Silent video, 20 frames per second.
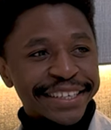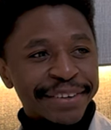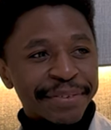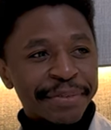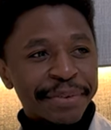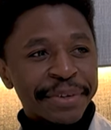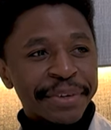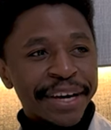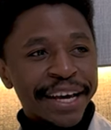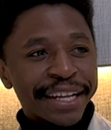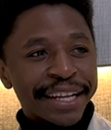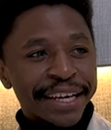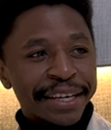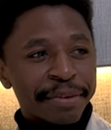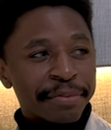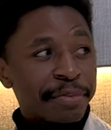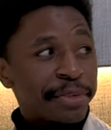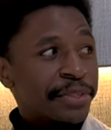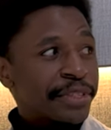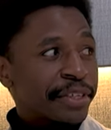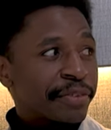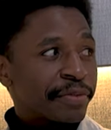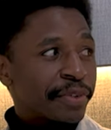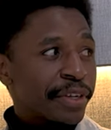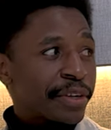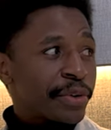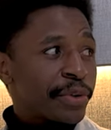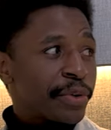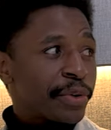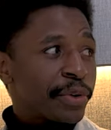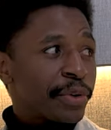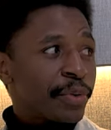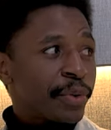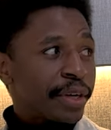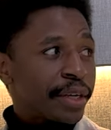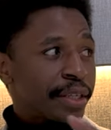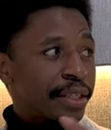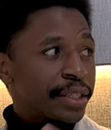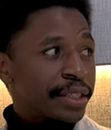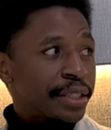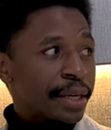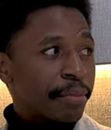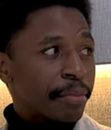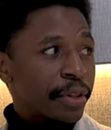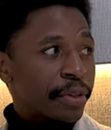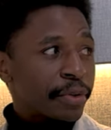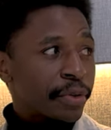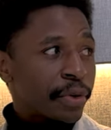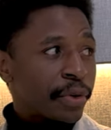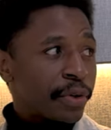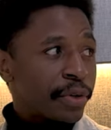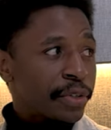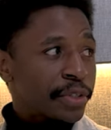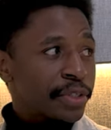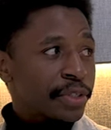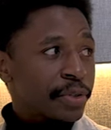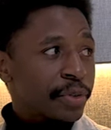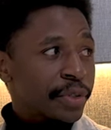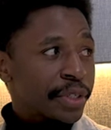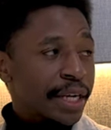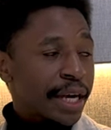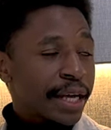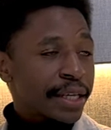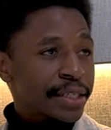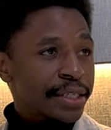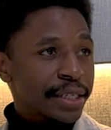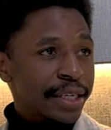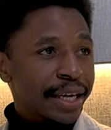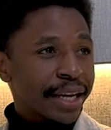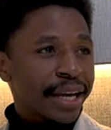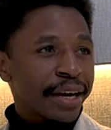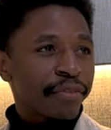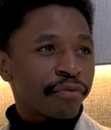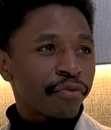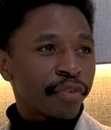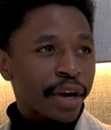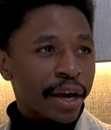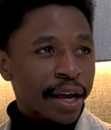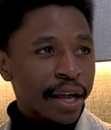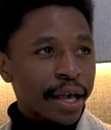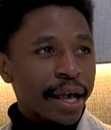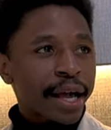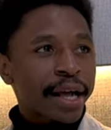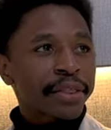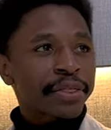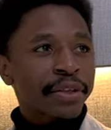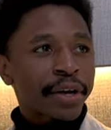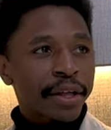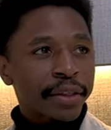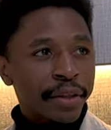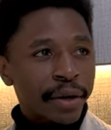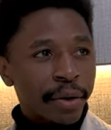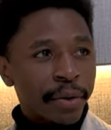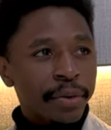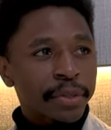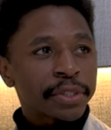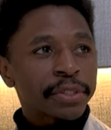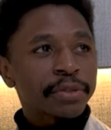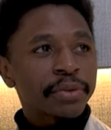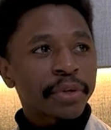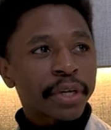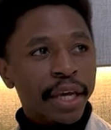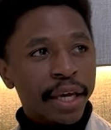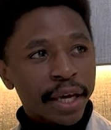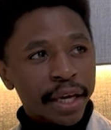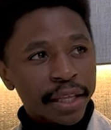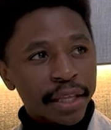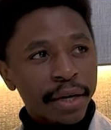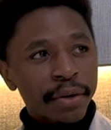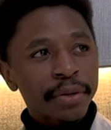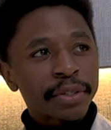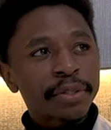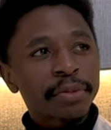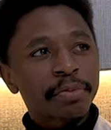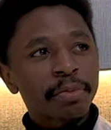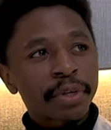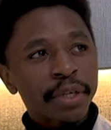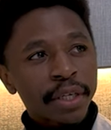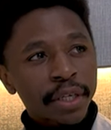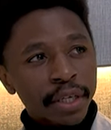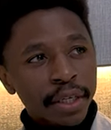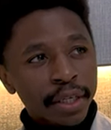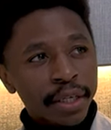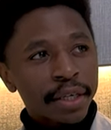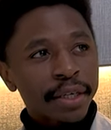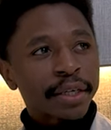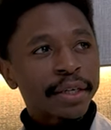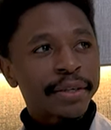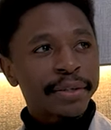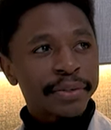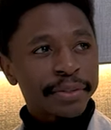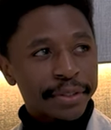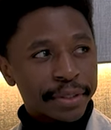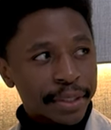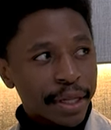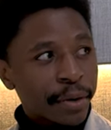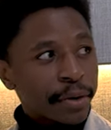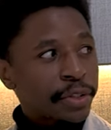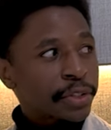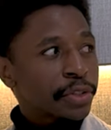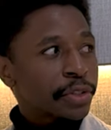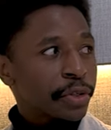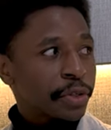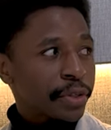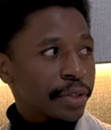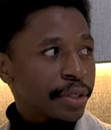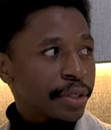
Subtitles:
Where you had like a music video, you and some other girls, you were dancing, and I thought that one's okay, that one's pretty, you know, that one's good.